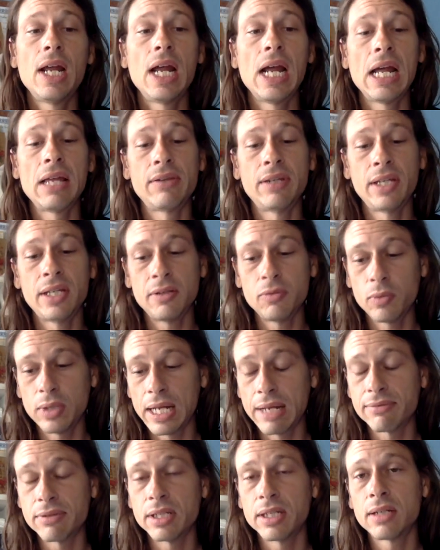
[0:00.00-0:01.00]
and then we
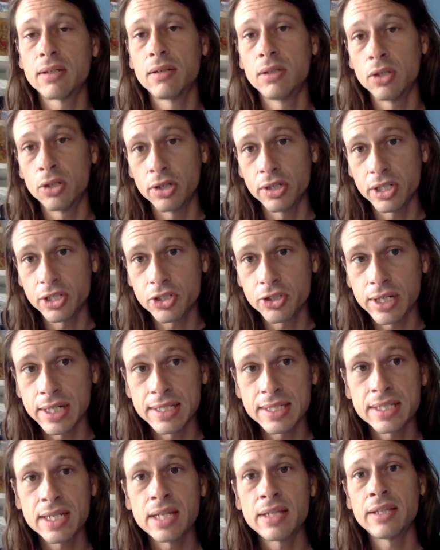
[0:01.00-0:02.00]
have to learn to
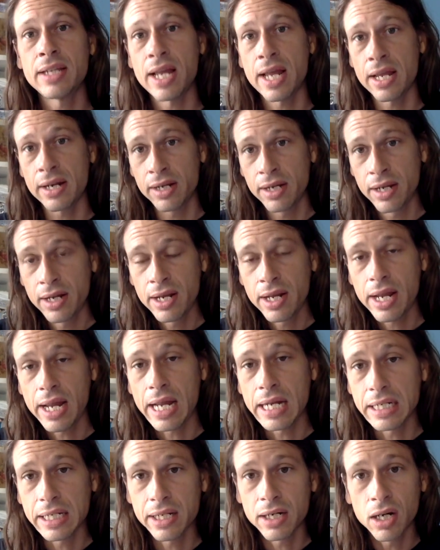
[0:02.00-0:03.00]
transcend that
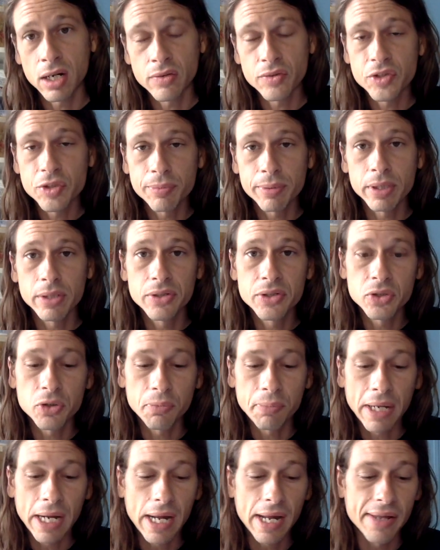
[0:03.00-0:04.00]
and get on the spiritual
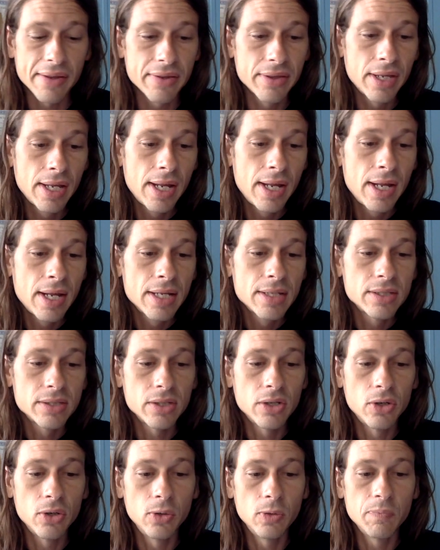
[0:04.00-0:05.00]
path
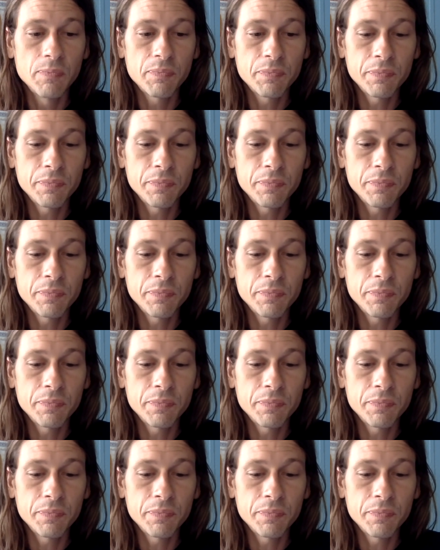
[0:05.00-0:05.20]
so